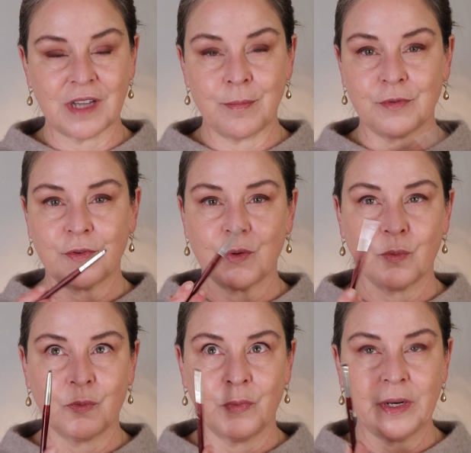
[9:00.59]
I prefer
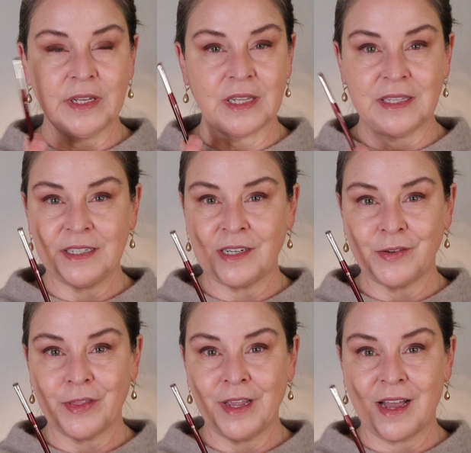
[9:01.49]
really clean under
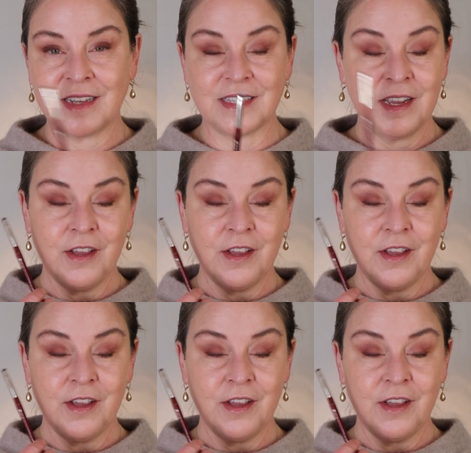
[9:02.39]
the eyes,